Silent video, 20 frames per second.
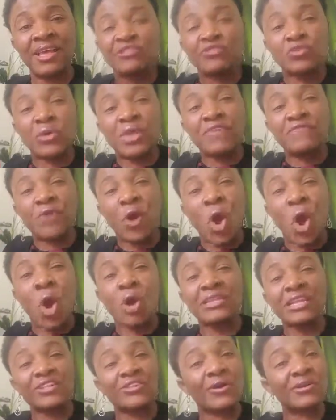So if
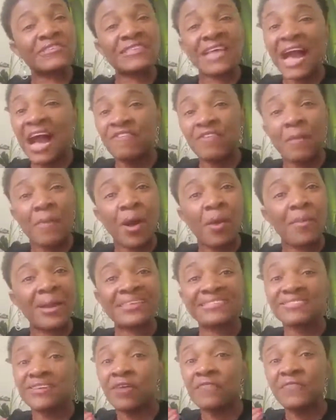all the thoughts I have about
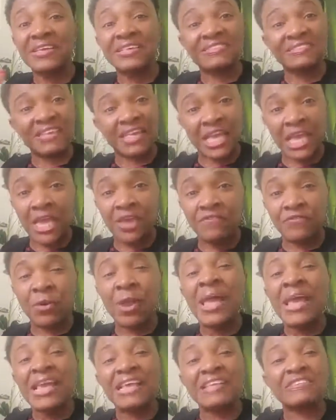myself is evil,